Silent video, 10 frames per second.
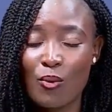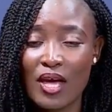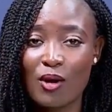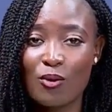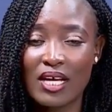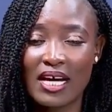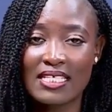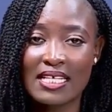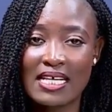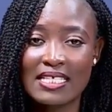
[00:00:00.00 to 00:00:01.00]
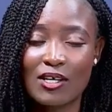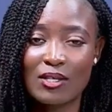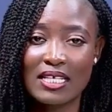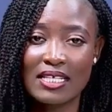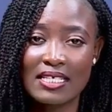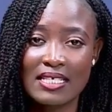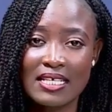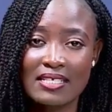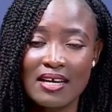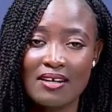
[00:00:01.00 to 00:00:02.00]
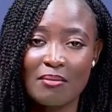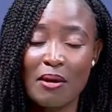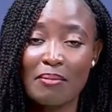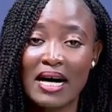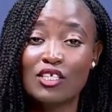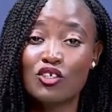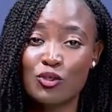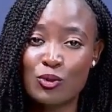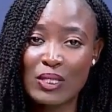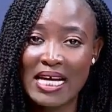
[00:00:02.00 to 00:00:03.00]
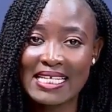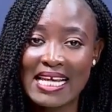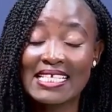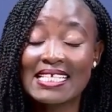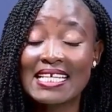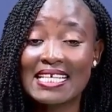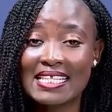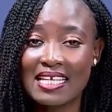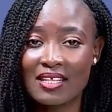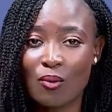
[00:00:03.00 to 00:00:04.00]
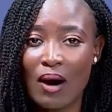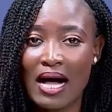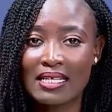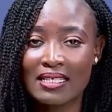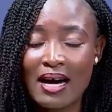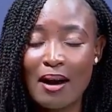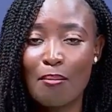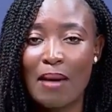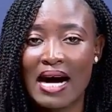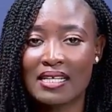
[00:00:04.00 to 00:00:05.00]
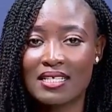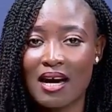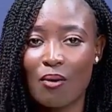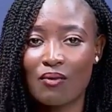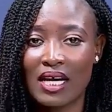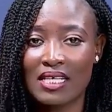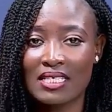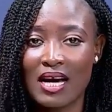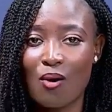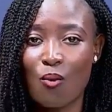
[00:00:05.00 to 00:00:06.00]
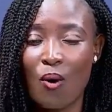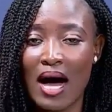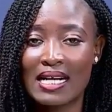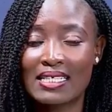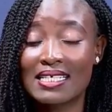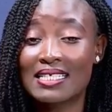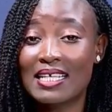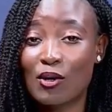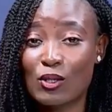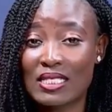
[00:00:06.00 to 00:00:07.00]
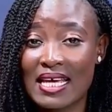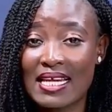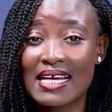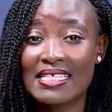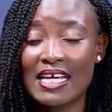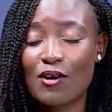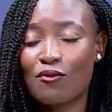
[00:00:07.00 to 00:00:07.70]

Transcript: We are looking at sickle cell disease. Remember, June 19th, the world marks out, that is a World Sickle Cell Day.